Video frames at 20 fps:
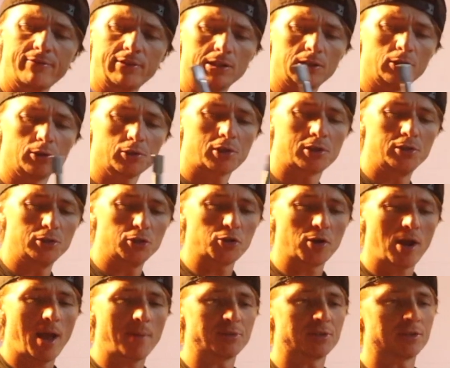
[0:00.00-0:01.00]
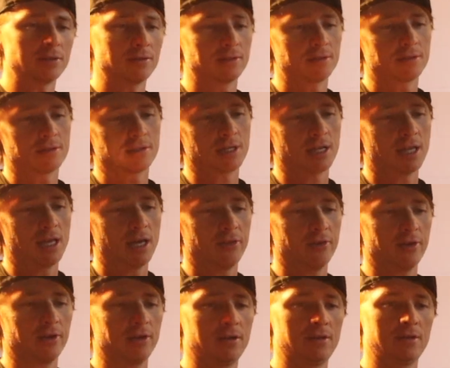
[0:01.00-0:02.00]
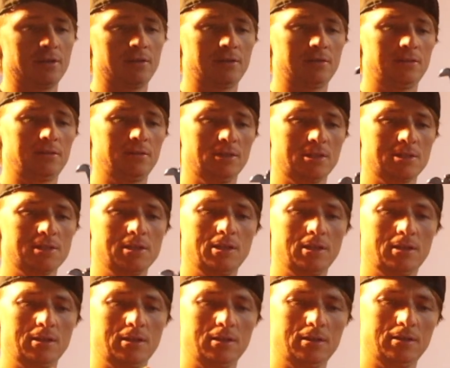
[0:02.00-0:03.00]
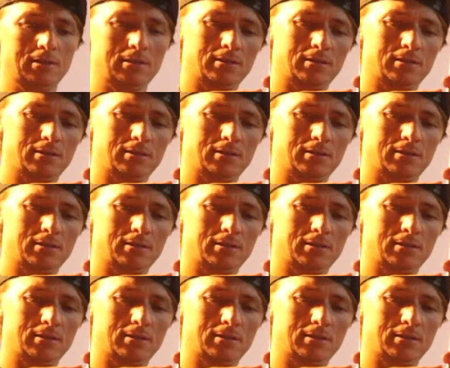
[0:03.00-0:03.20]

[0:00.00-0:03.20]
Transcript: a little contraption together. Looks like a